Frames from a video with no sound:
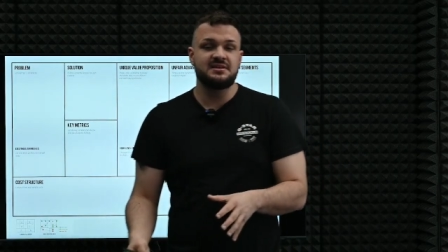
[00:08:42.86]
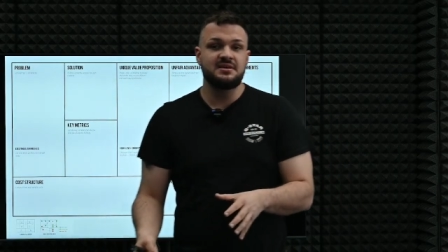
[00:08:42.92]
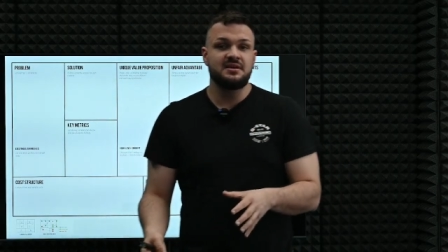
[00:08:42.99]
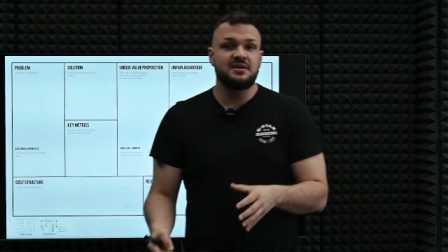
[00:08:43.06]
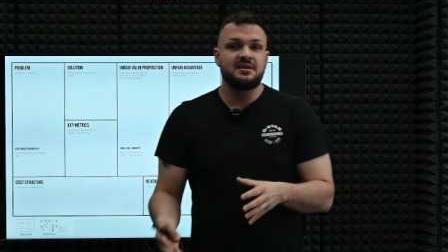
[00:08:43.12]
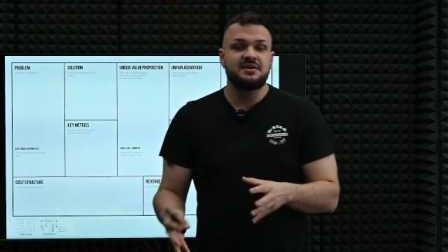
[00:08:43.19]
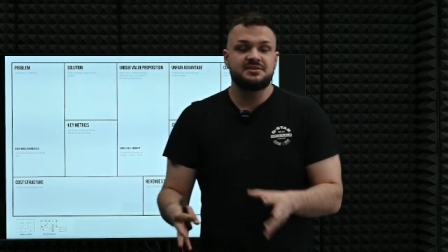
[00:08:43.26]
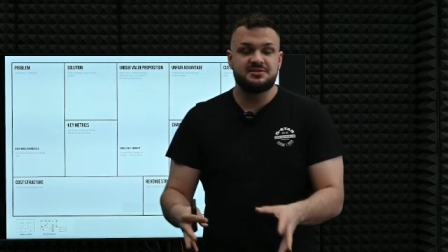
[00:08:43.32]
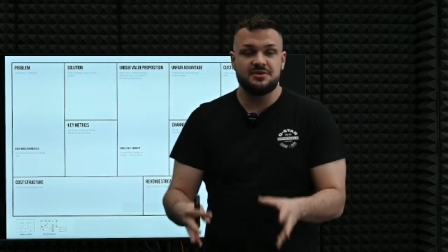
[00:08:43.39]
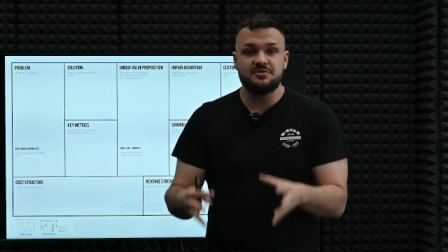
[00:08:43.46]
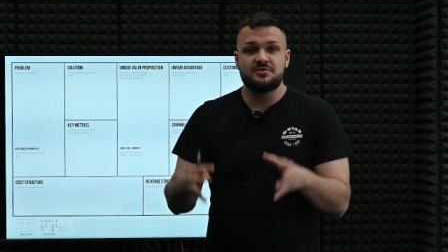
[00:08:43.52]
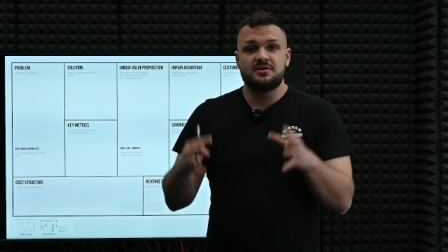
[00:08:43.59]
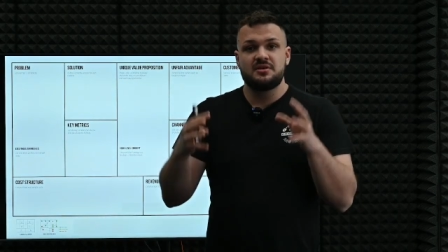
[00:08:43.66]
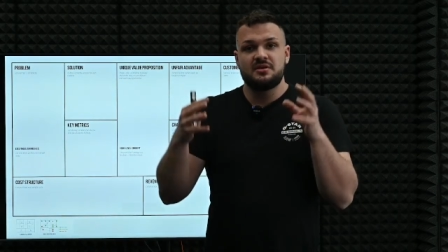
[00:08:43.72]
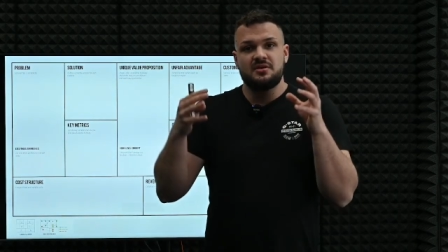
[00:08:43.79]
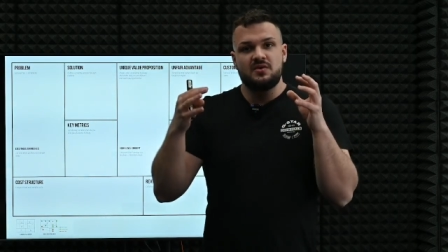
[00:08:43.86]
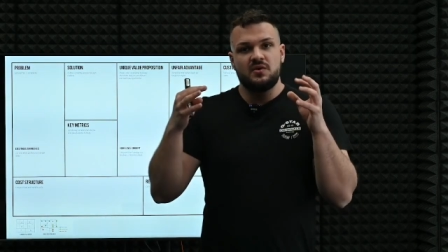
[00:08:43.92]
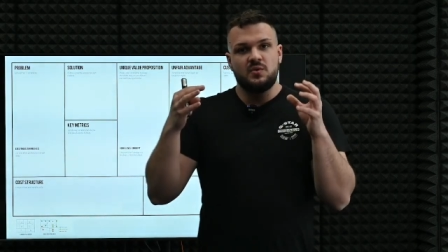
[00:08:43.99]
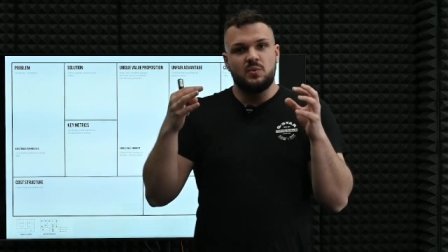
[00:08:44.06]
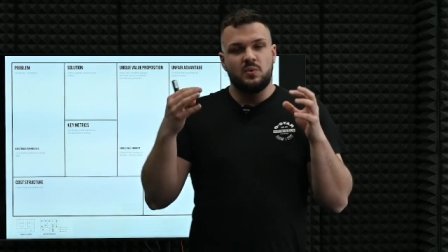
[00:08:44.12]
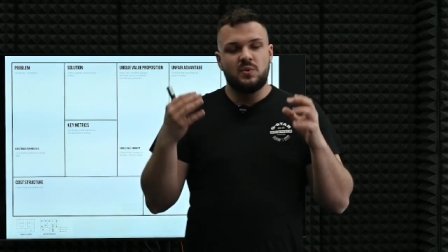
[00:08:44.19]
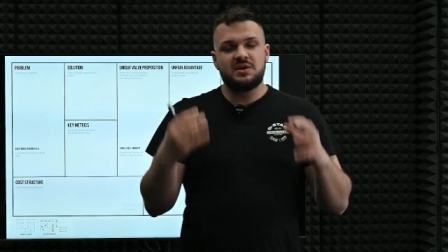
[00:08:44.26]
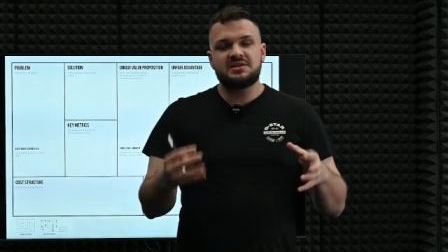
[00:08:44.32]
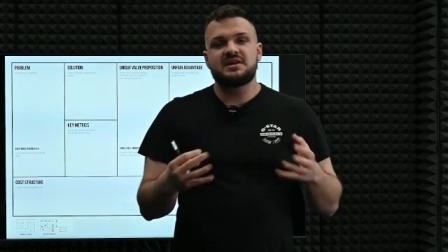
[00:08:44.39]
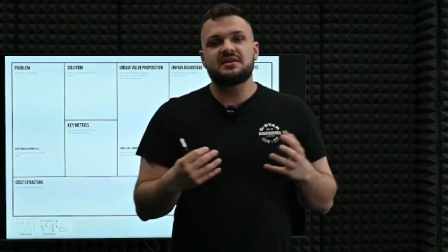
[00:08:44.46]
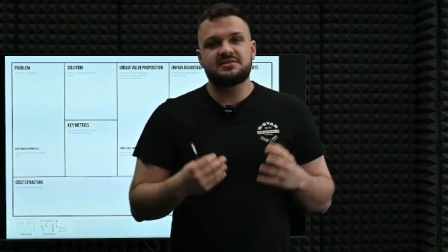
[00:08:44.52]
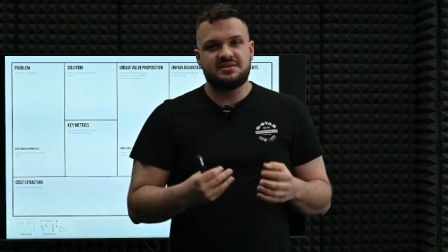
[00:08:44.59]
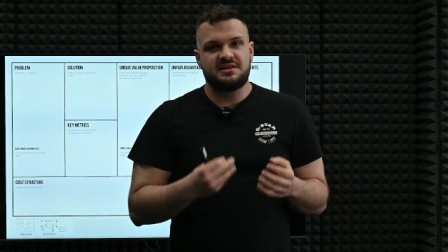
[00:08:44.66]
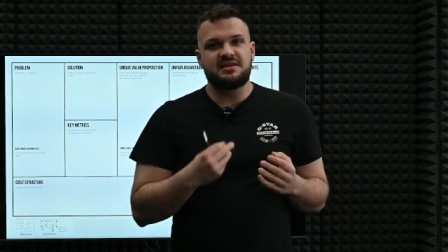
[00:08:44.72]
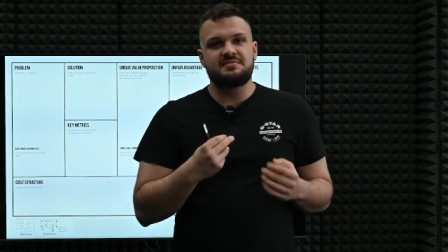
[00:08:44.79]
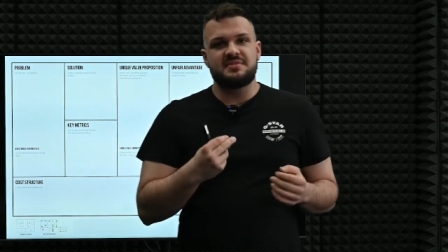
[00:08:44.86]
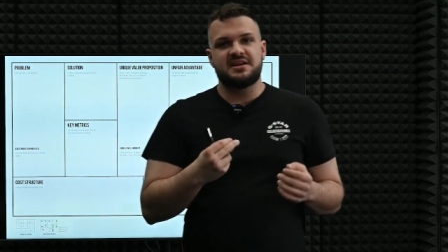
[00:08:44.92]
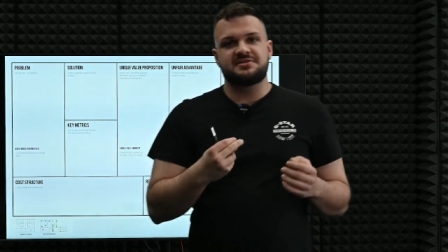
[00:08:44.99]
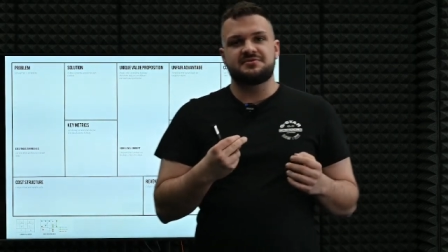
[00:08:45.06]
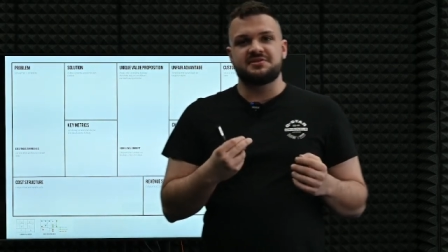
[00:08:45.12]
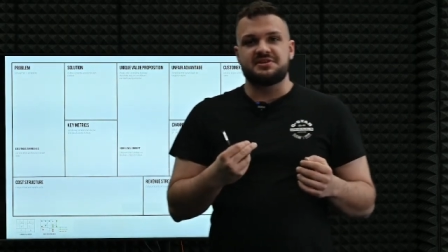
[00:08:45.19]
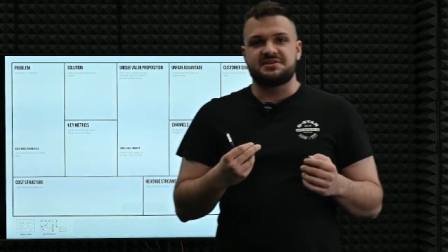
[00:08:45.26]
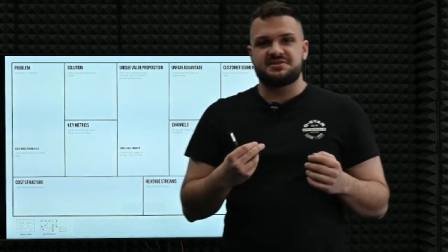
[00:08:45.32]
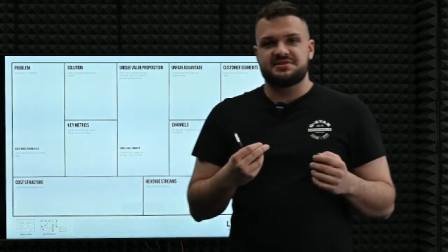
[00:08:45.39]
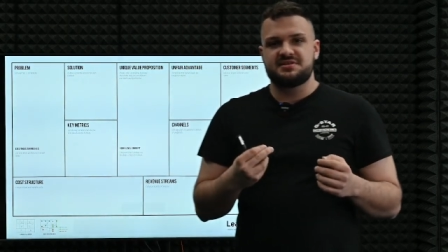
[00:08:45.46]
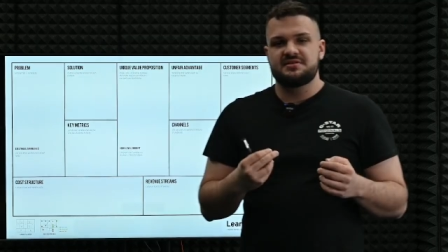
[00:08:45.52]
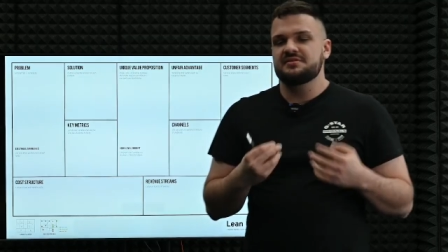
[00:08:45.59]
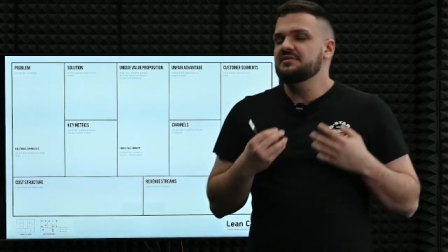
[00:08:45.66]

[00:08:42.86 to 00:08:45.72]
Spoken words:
So what are the key metrics?